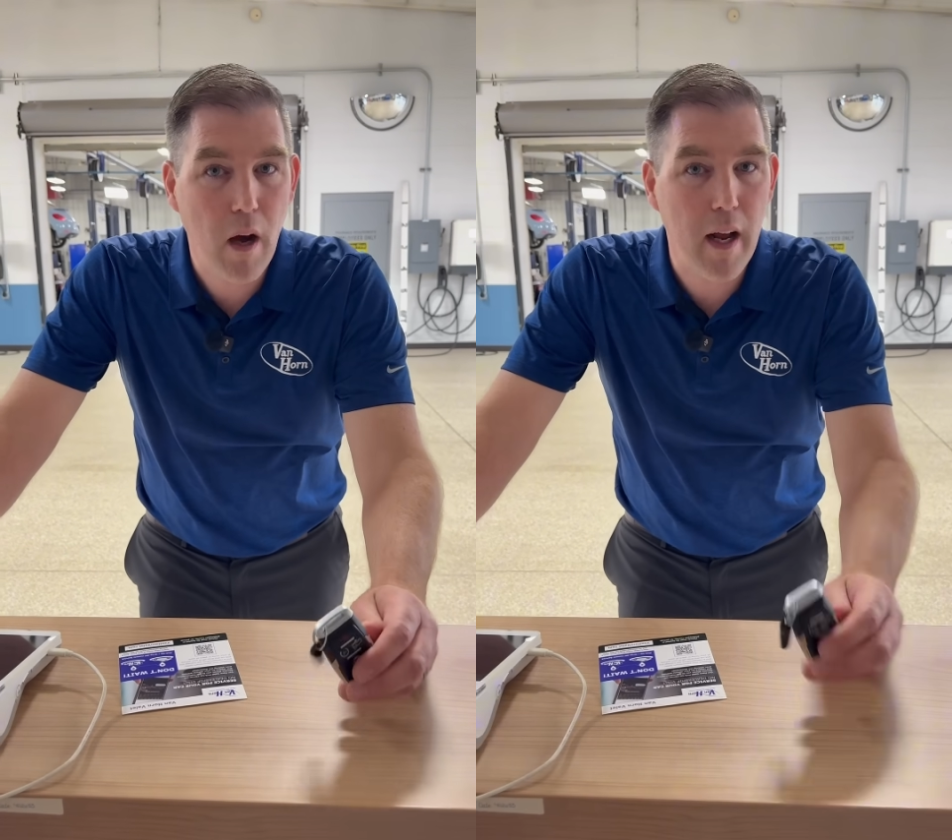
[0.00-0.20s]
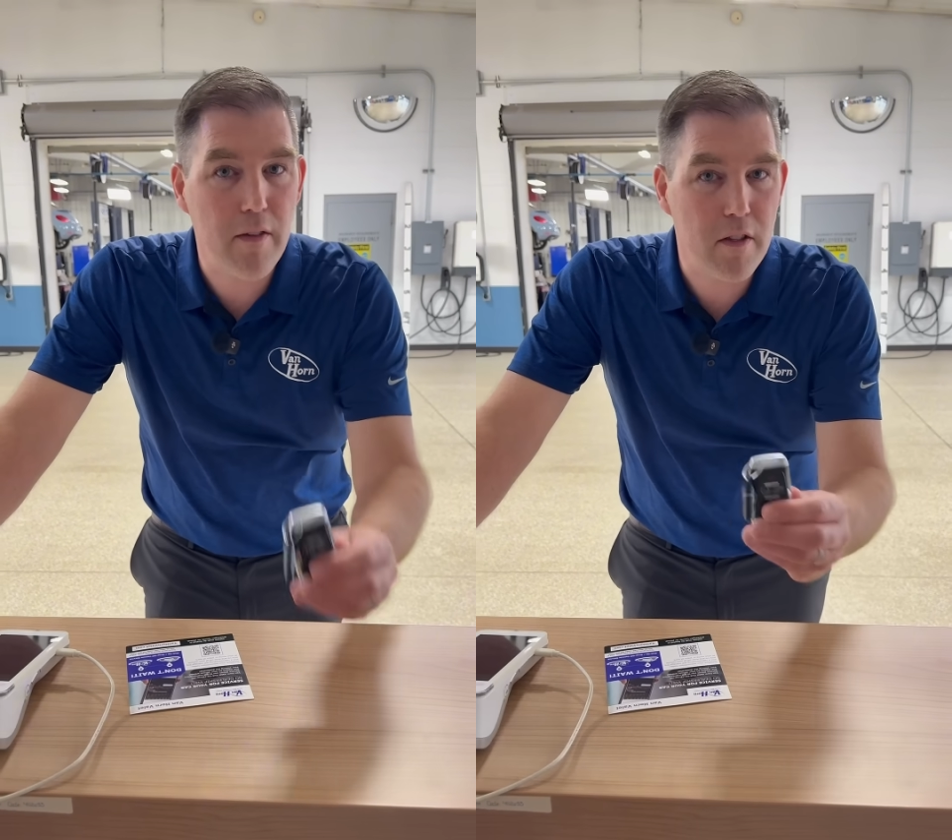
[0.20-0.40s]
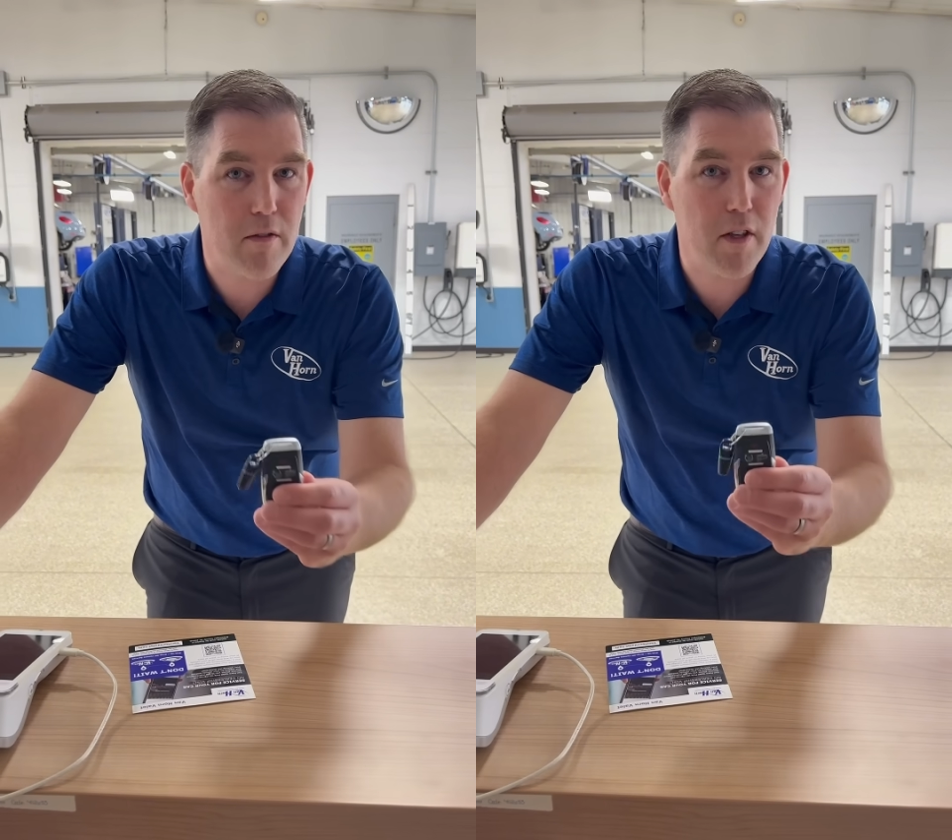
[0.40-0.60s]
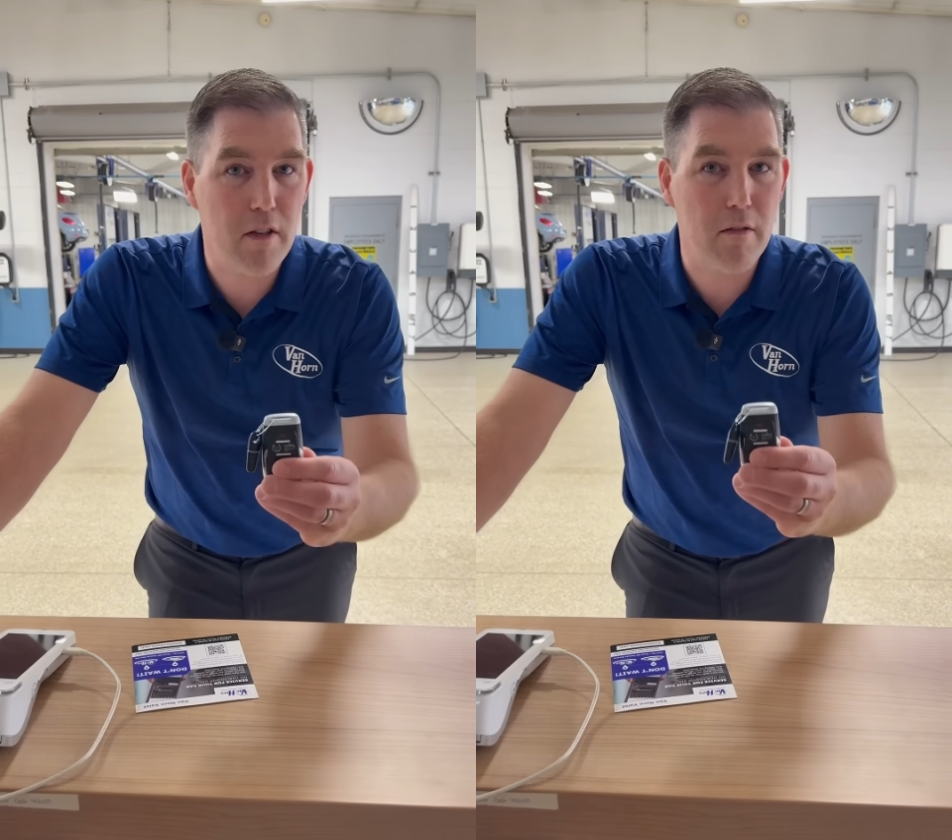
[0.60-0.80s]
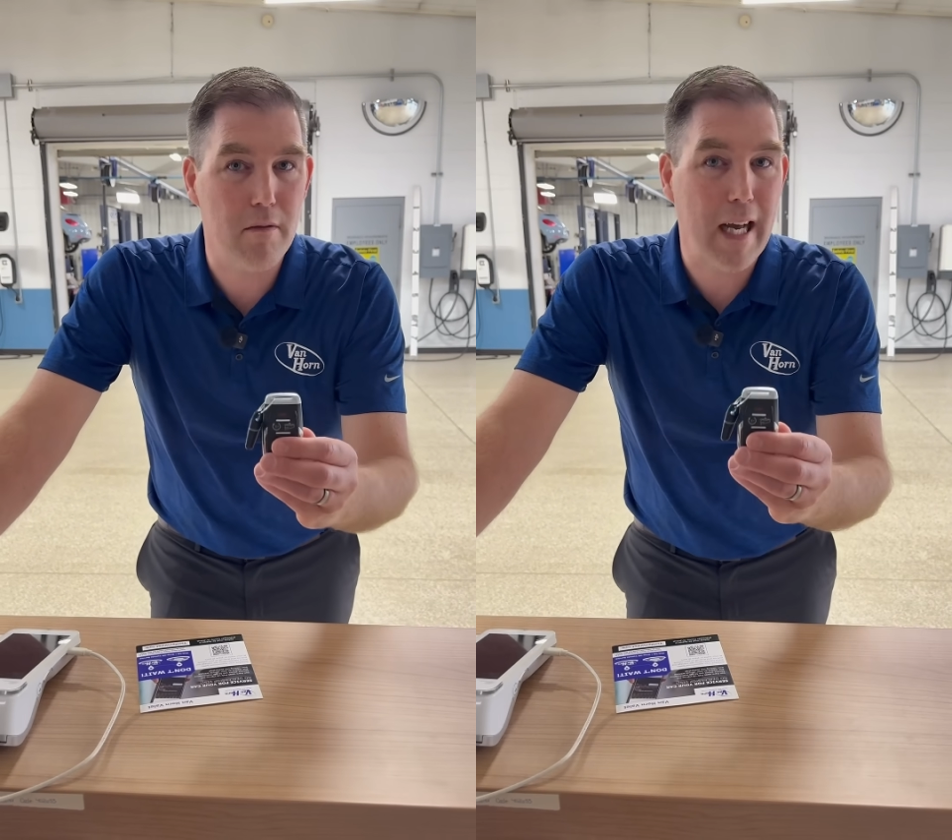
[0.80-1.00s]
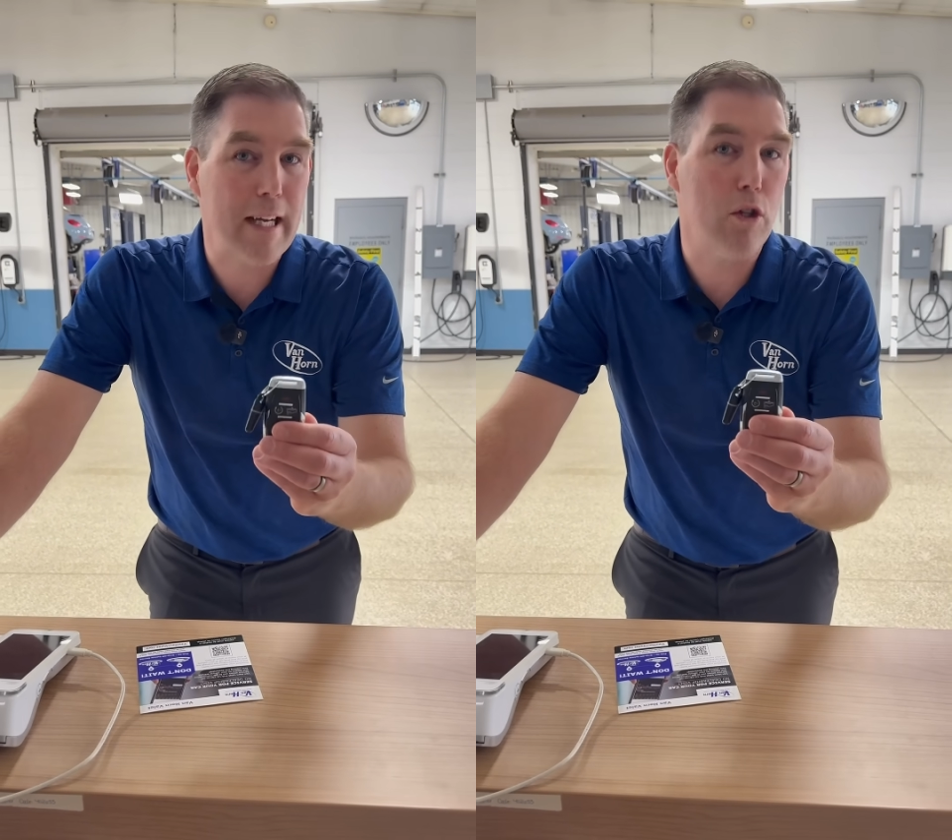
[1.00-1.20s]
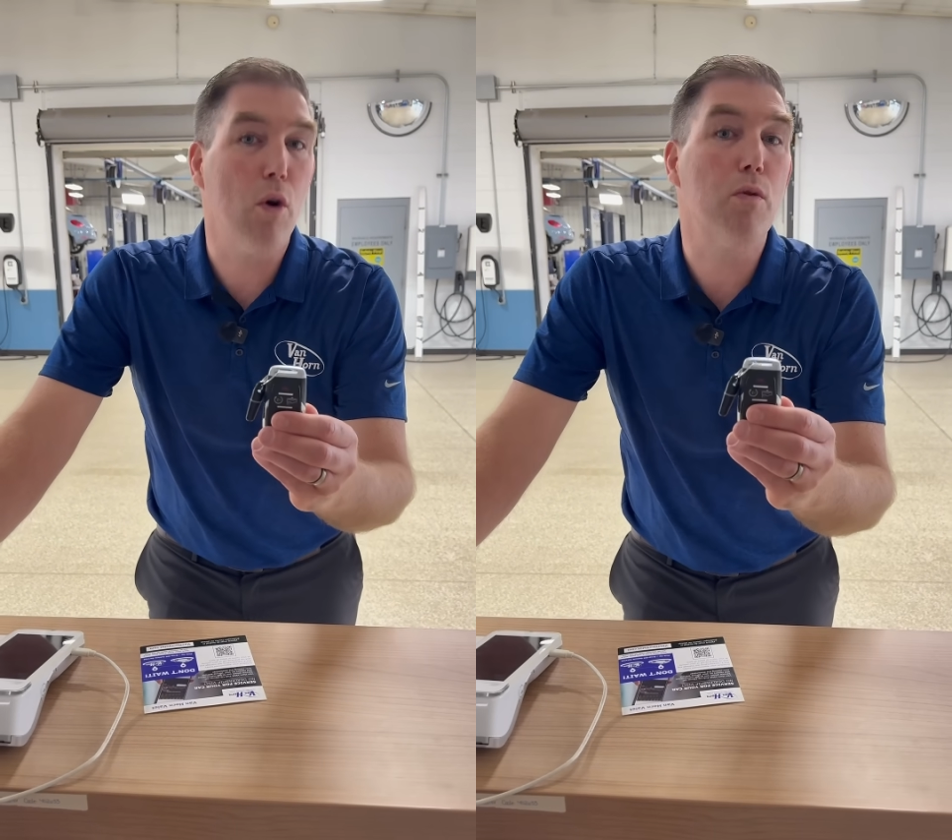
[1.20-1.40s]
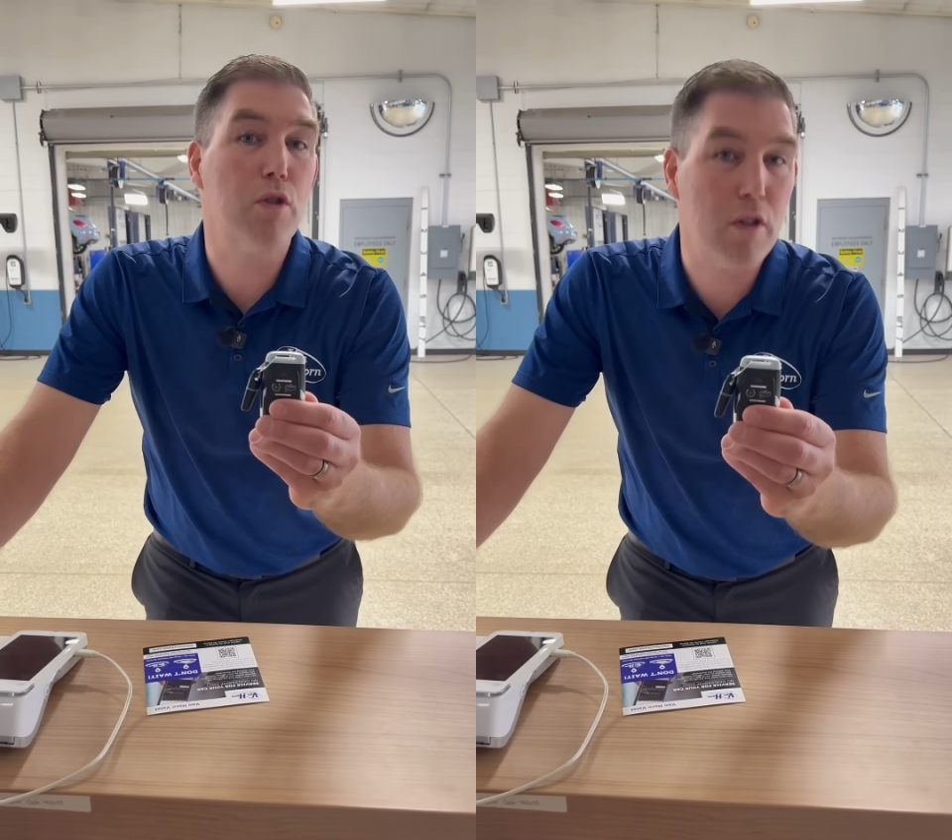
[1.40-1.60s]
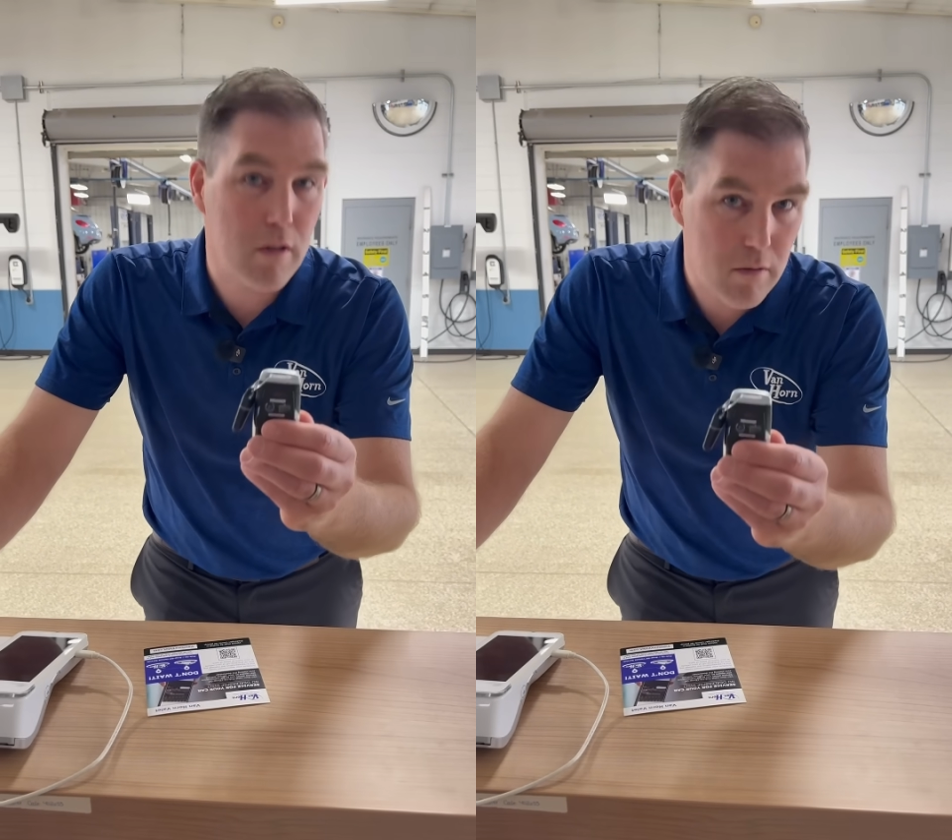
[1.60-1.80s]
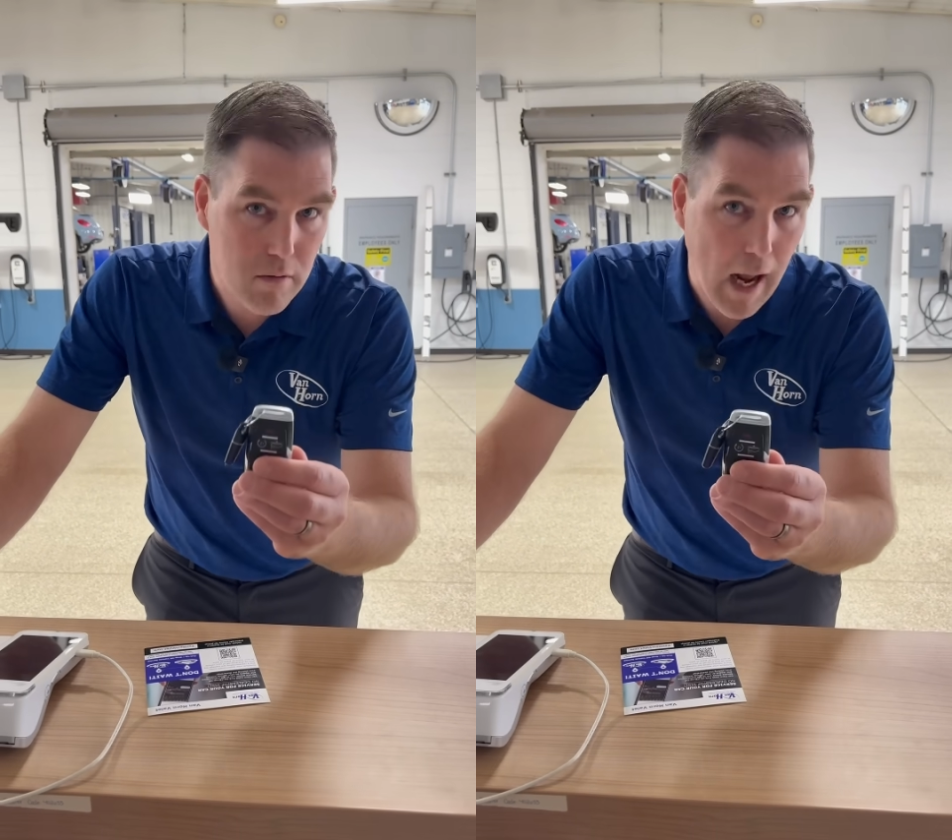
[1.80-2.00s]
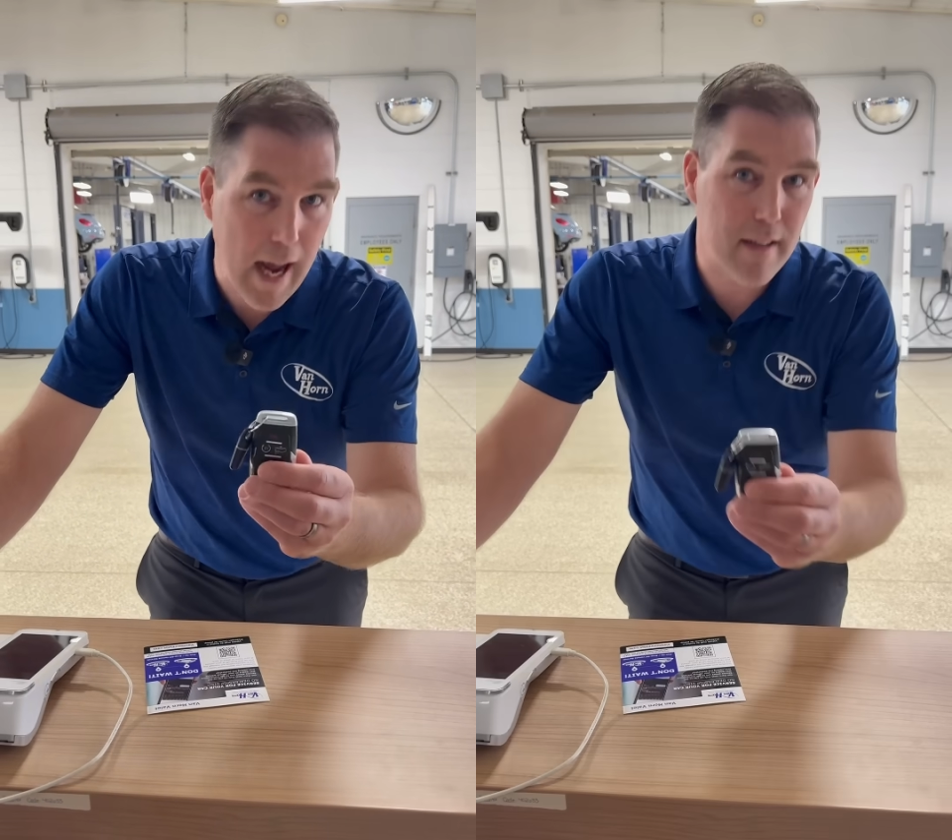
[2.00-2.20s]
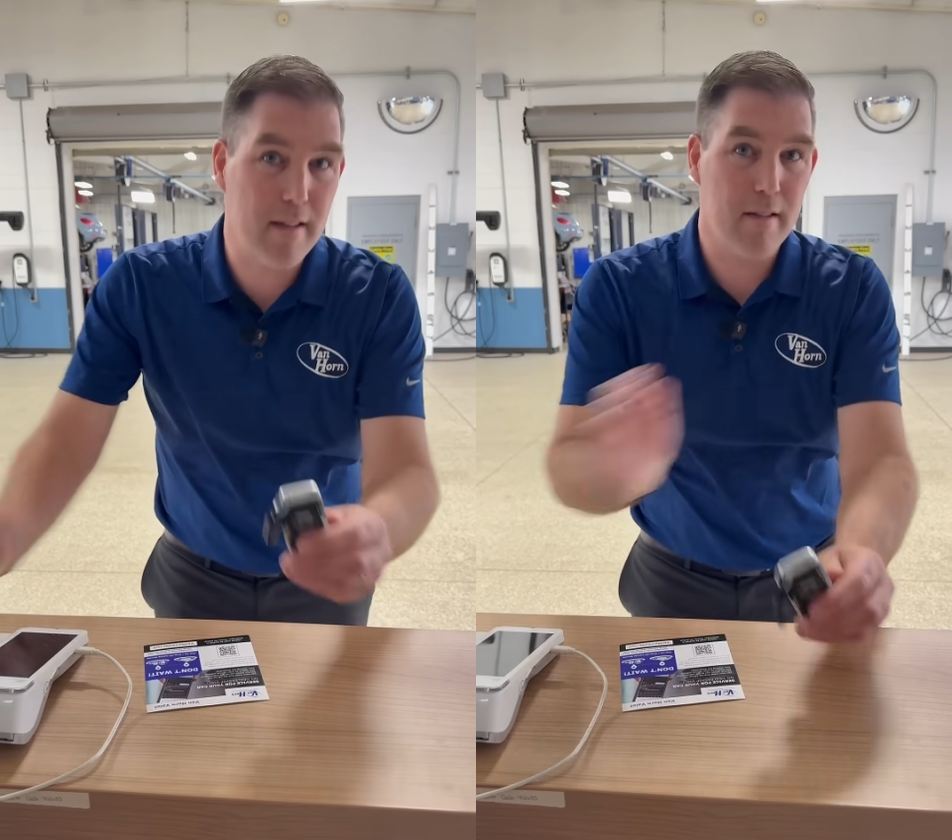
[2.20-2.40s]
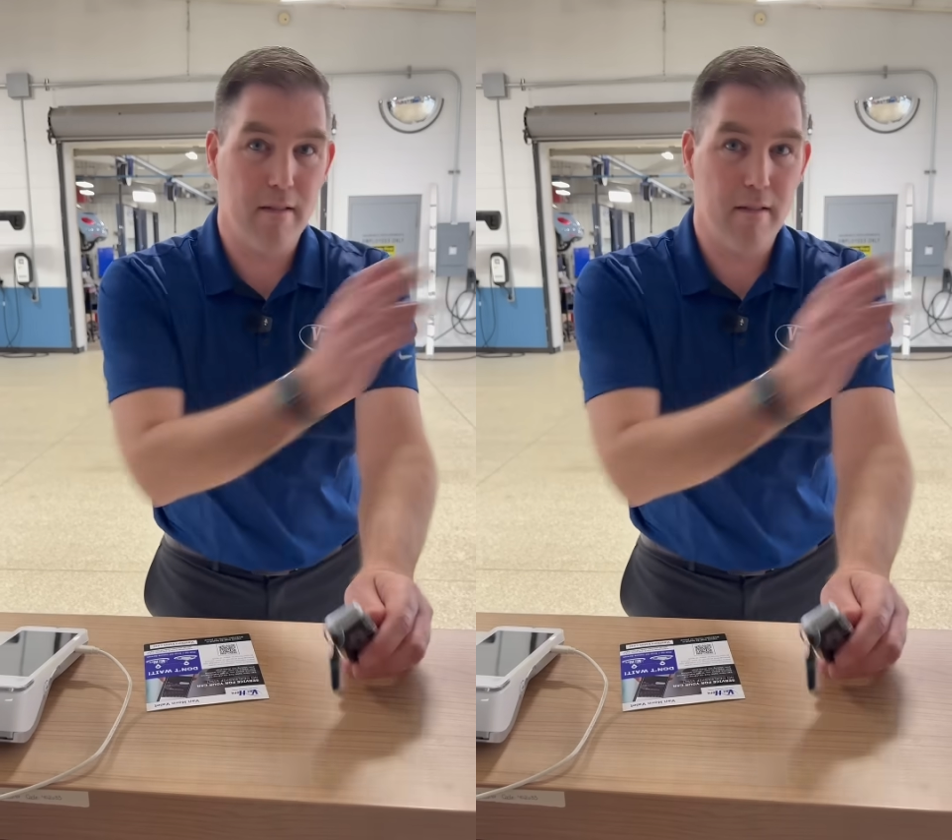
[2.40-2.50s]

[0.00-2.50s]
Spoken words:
I had this vehicle diagnosed at